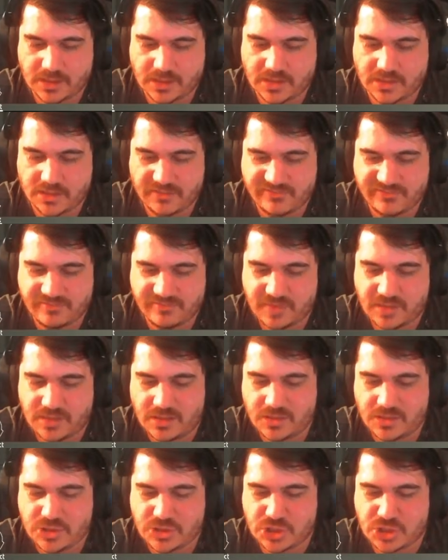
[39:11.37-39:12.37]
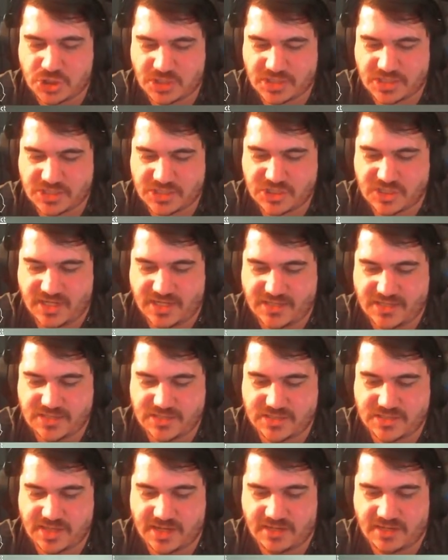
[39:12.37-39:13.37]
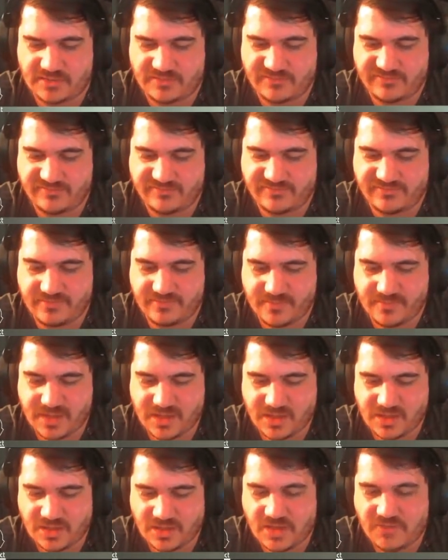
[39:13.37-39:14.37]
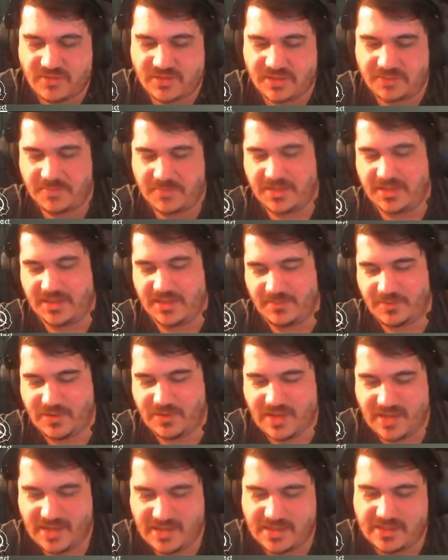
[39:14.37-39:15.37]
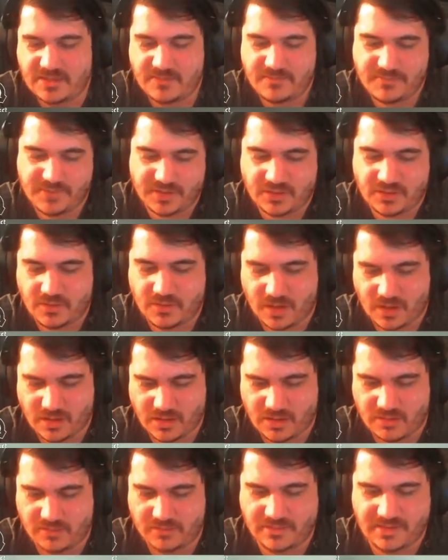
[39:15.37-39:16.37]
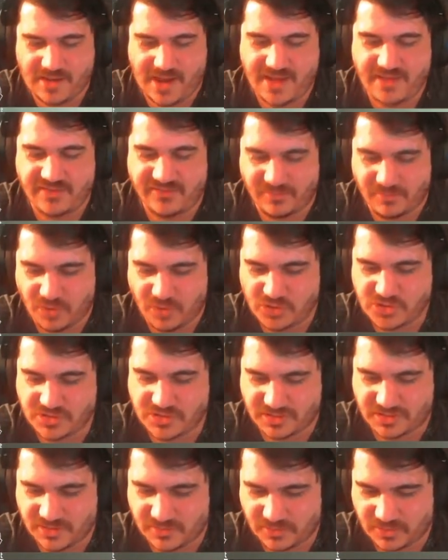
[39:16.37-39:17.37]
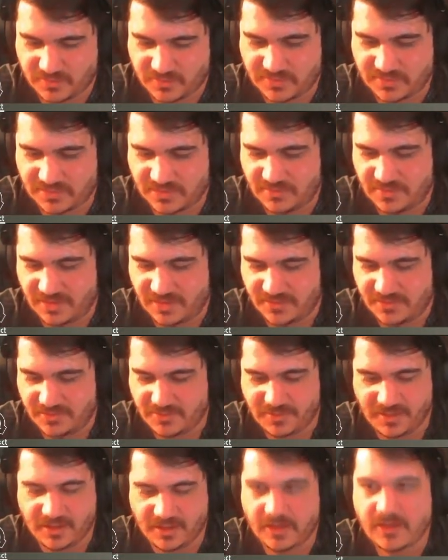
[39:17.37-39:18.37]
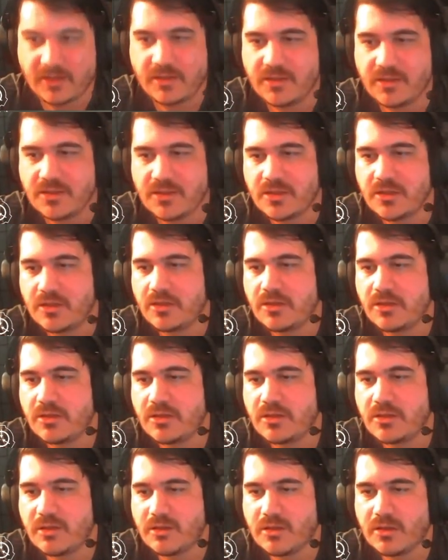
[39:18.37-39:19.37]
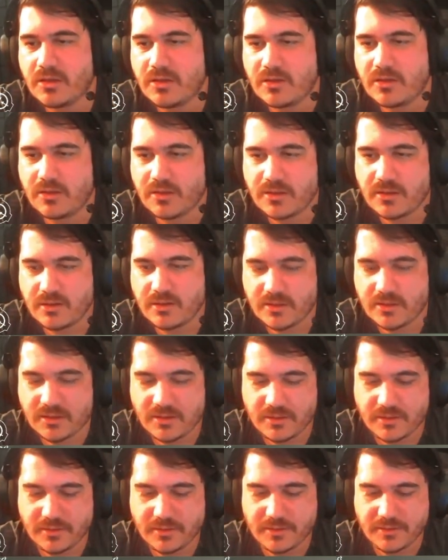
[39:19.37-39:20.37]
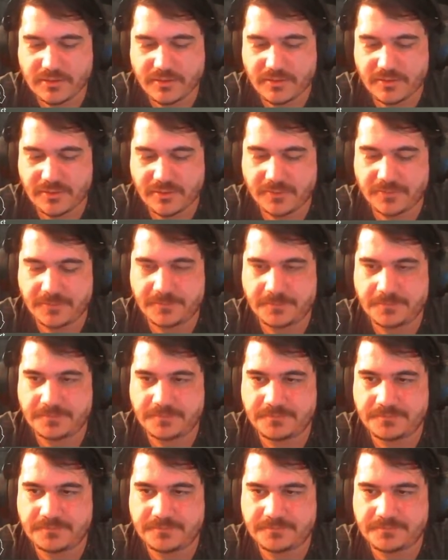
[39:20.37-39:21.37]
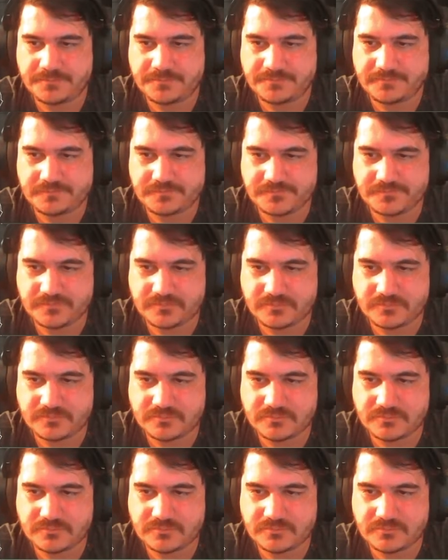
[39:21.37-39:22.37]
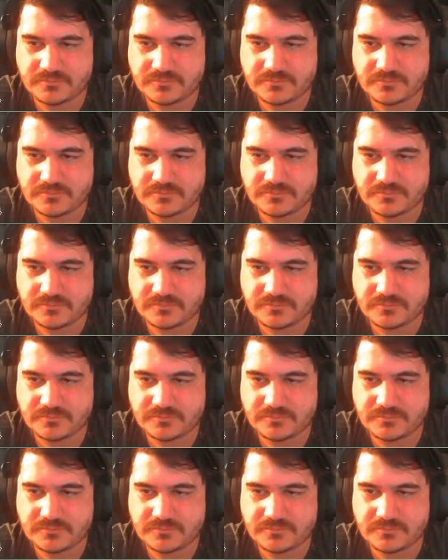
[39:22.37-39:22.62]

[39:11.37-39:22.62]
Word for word: give me a trick check to kind of, you're not really manipulating him, but you're kind of emotionally manipulating. Yeah, true. Wow. 5.